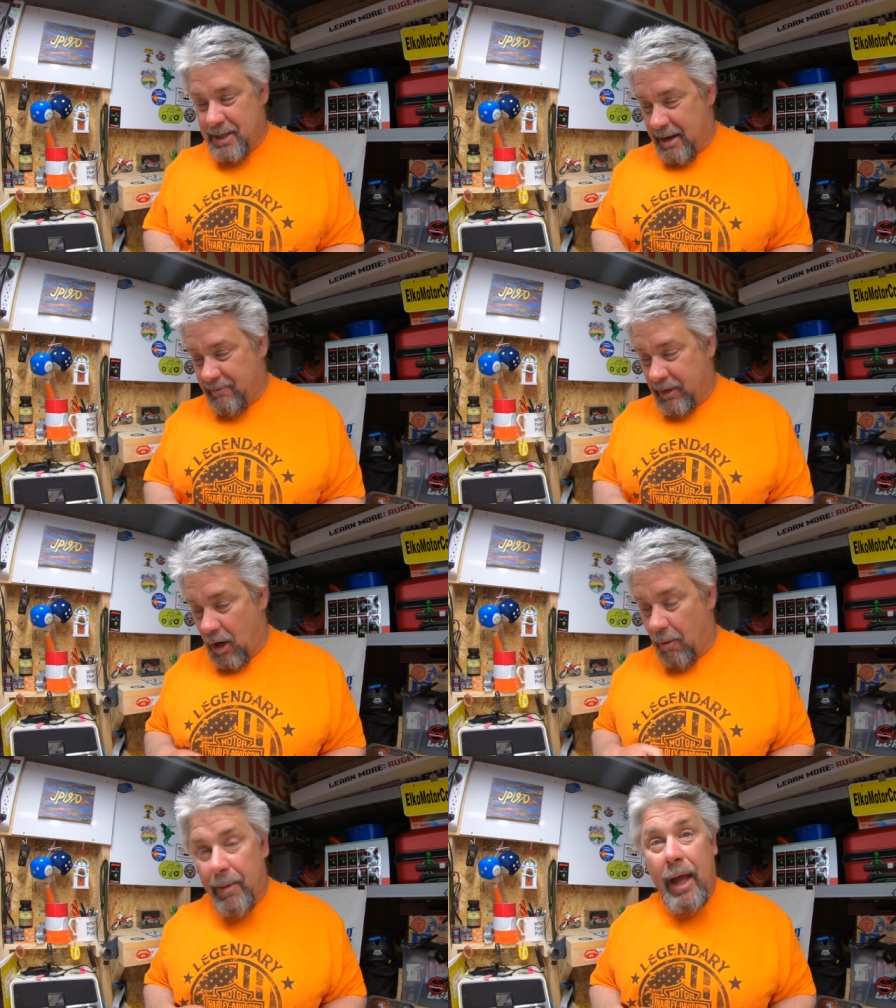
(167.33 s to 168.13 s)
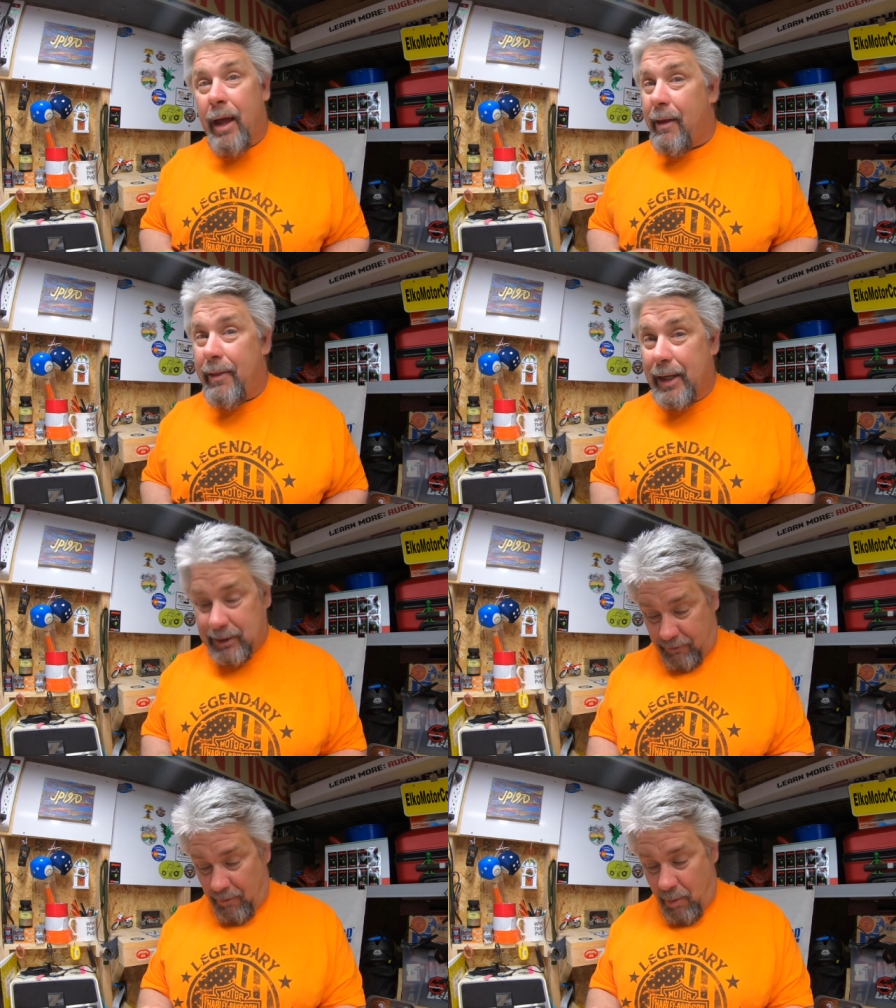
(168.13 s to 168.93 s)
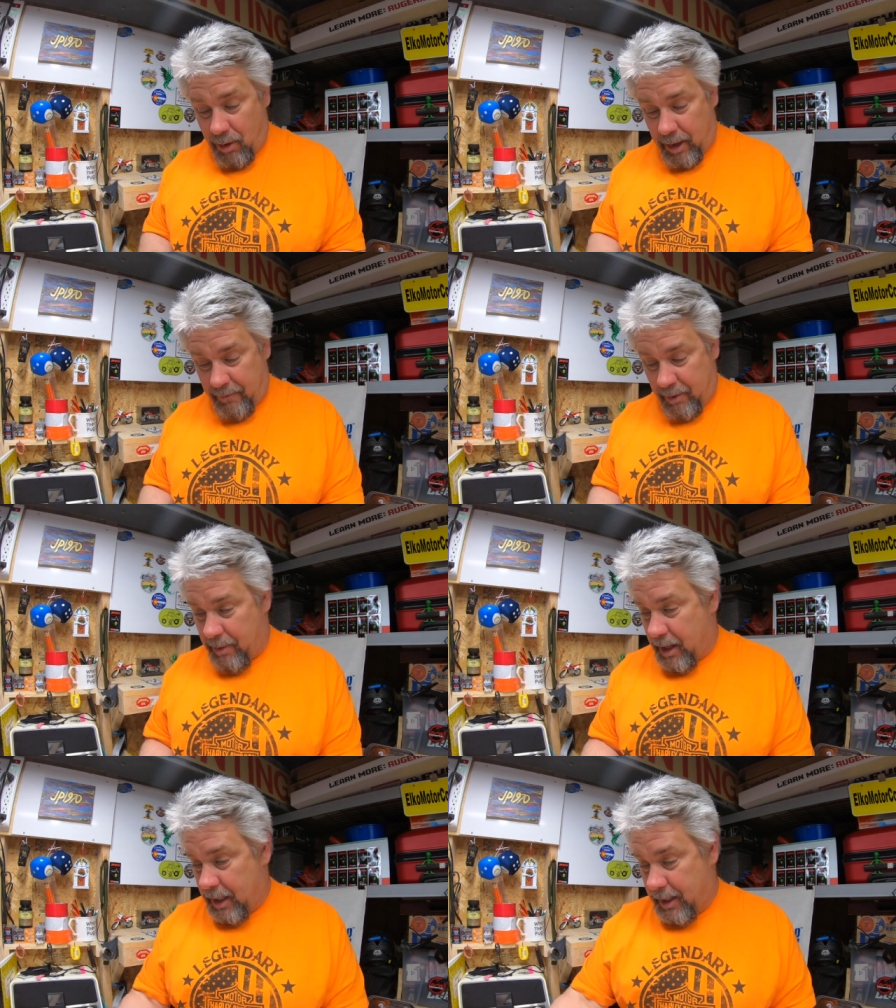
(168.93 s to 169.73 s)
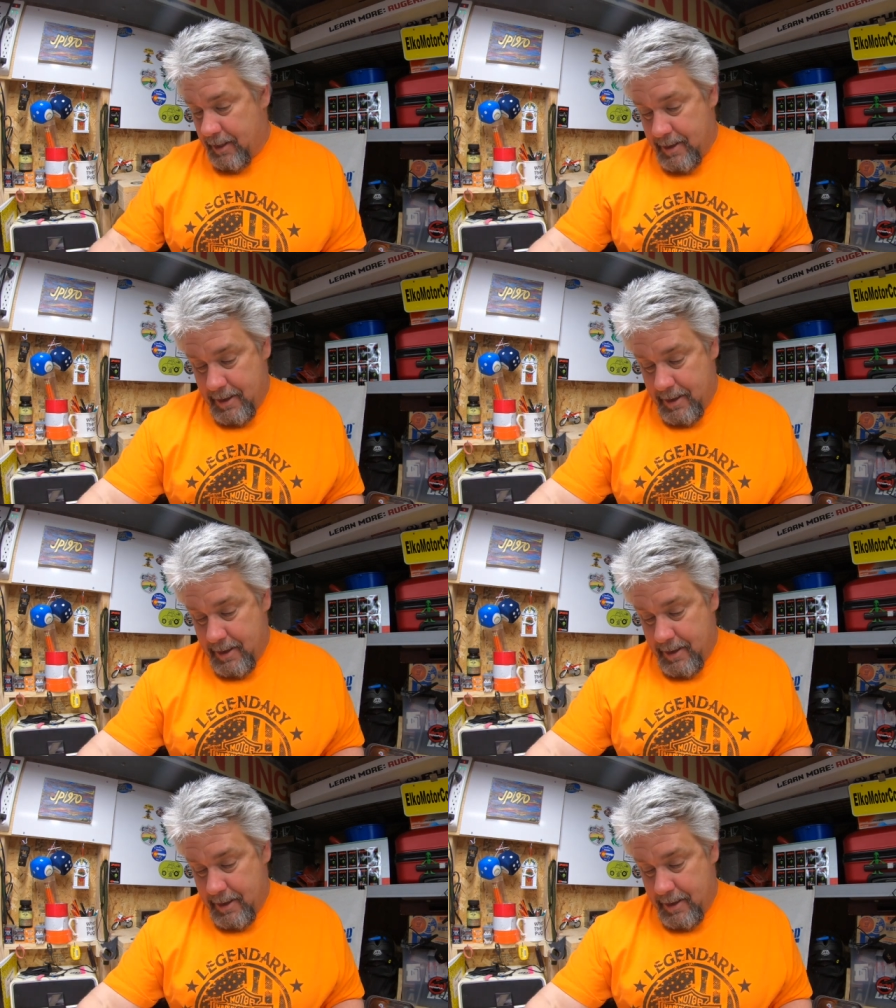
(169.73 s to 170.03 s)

envelope. That's four, everybody.